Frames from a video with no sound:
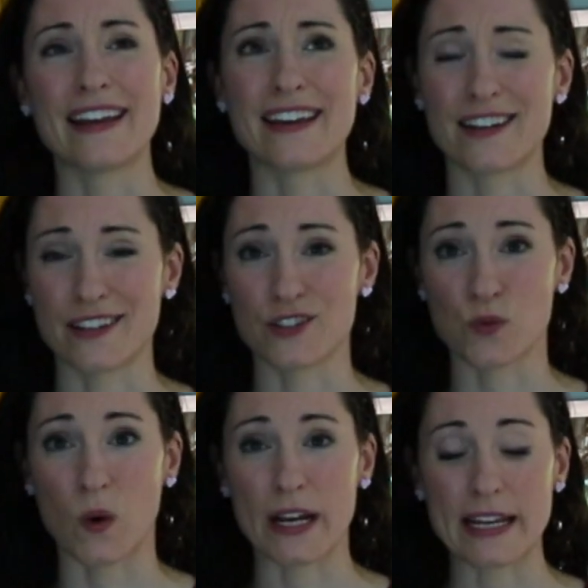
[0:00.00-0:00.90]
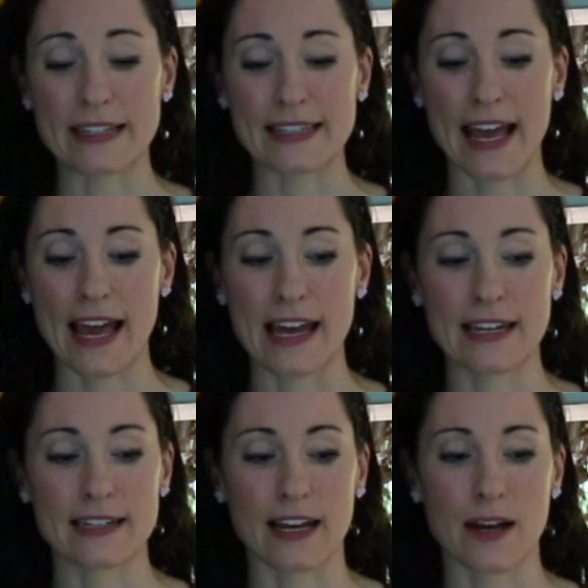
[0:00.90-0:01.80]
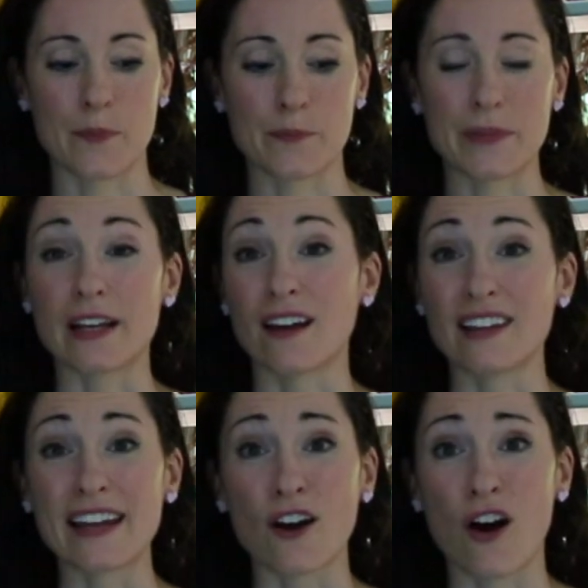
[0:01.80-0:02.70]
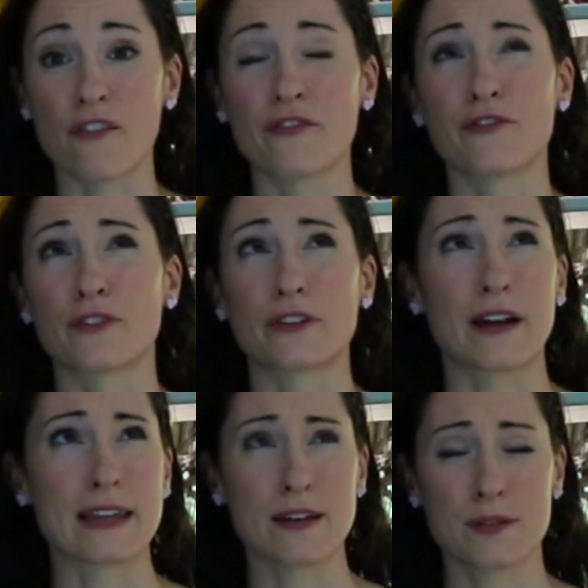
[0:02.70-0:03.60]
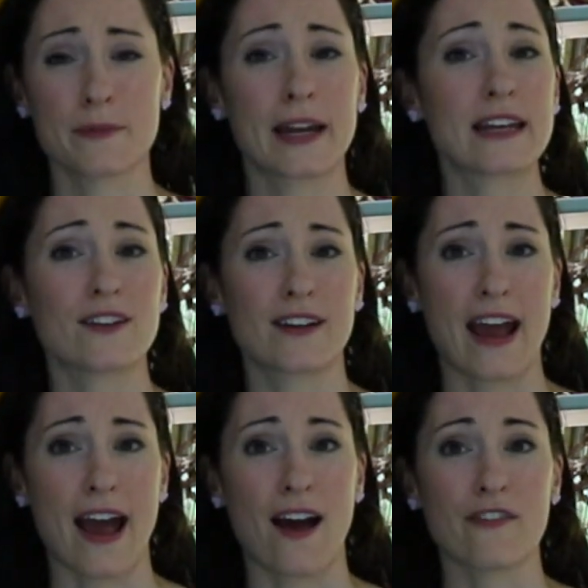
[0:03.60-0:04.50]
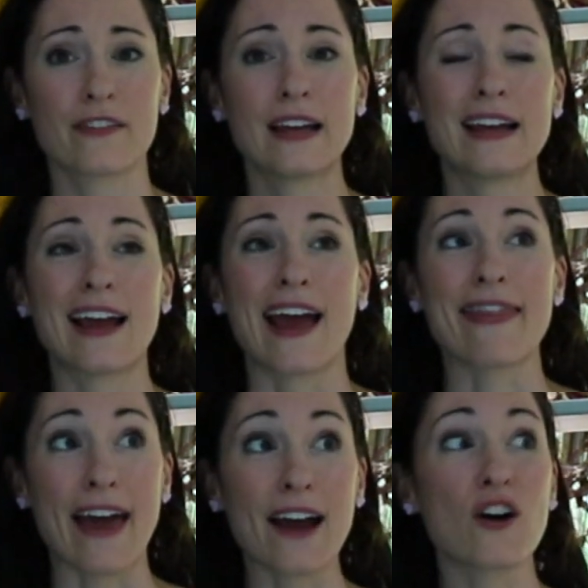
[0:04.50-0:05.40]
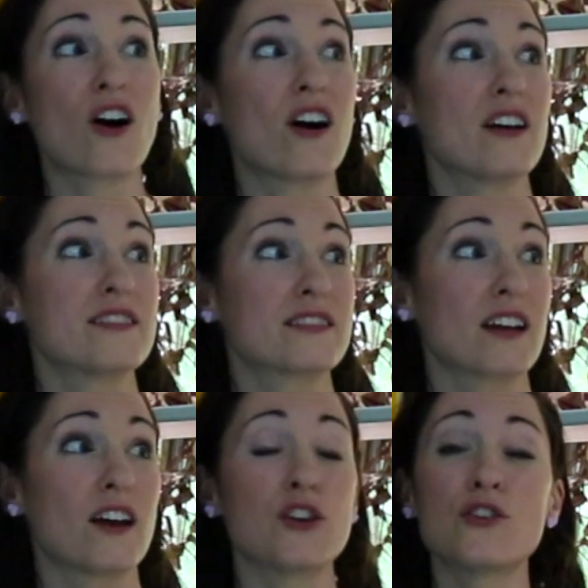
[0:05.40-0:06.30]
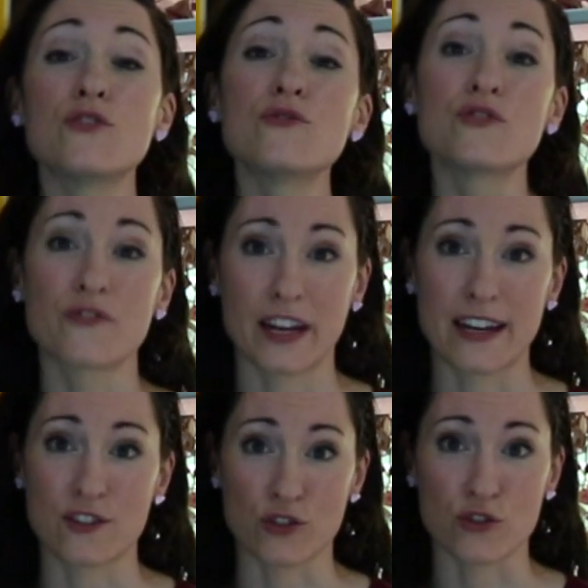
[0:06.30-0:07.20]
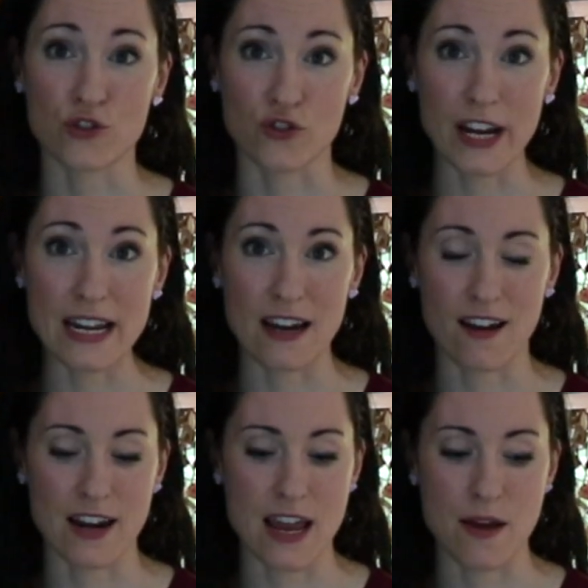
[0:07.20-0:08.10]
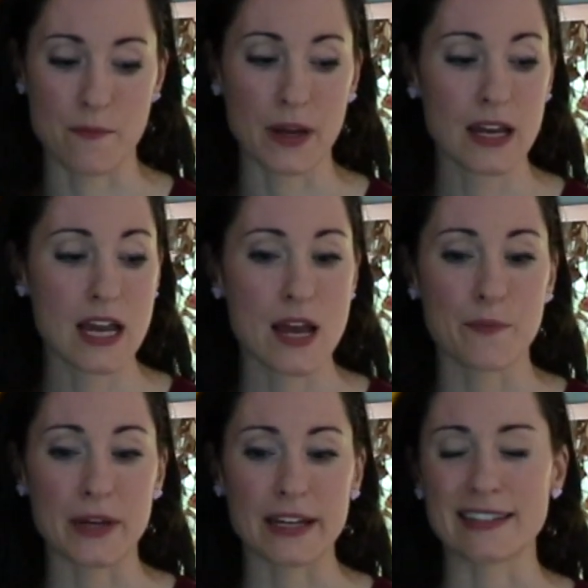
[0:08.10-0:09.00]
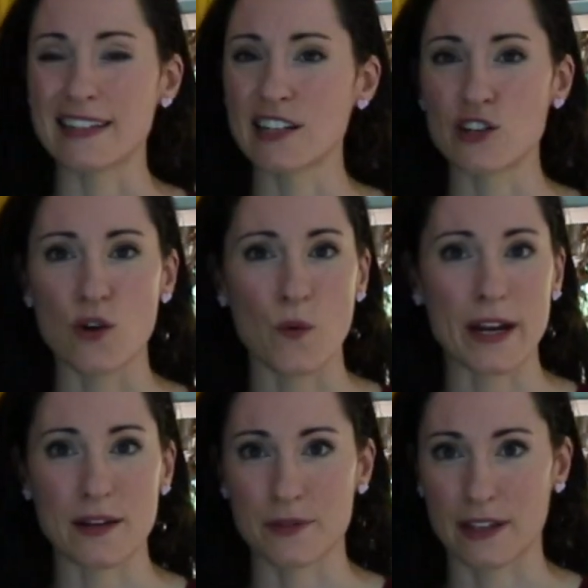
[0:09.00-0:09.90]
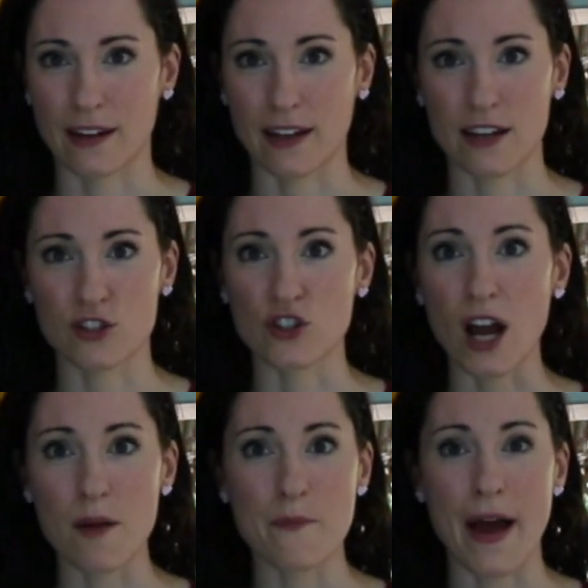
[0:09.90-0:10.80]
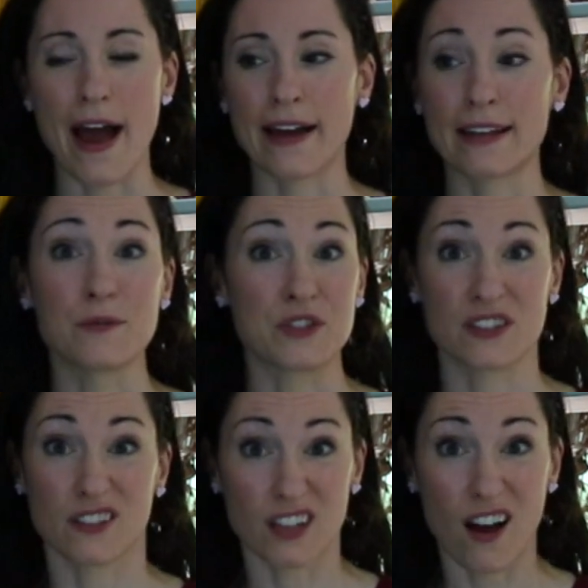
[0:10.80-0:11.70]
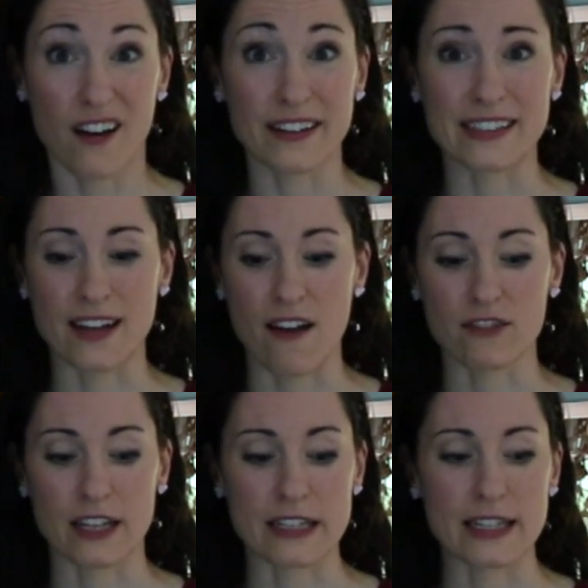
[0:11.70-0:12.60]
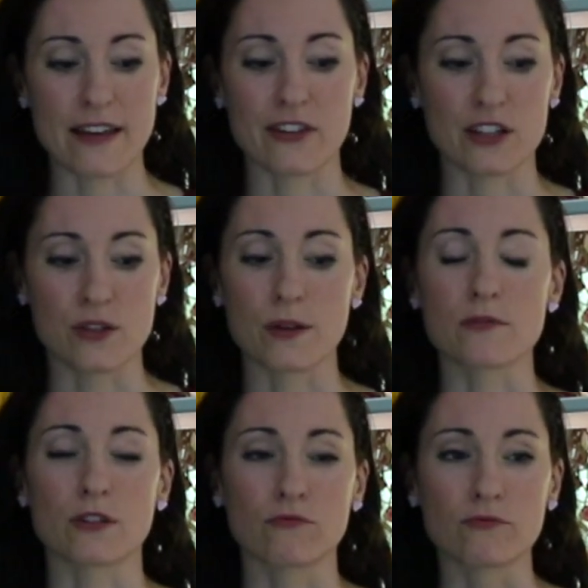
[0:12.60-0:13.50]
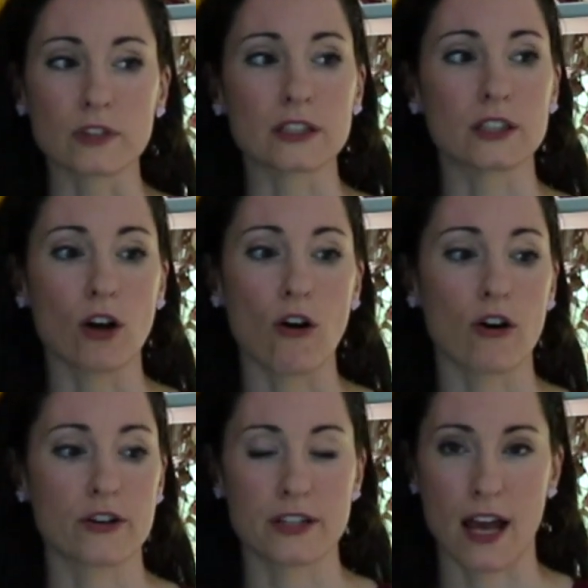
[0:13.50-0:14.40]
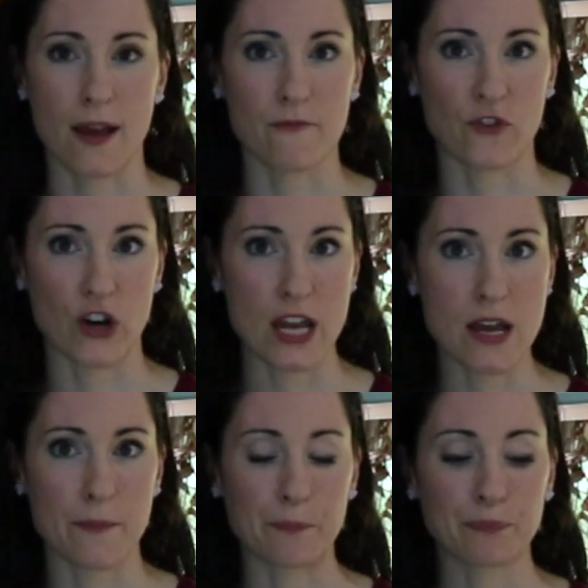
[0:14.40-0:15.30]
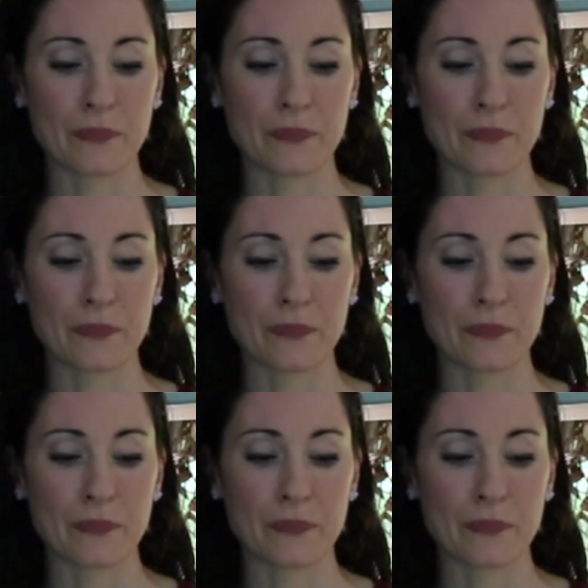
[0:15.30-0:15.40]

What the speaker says: in his 20s, and he got laid off for, I think it was about a year and a half. And that caused a huge financial strain on him because he didn't know when he was going to get his job back. He was still young, didn't have a lot of savings, so it was a really hard time for him.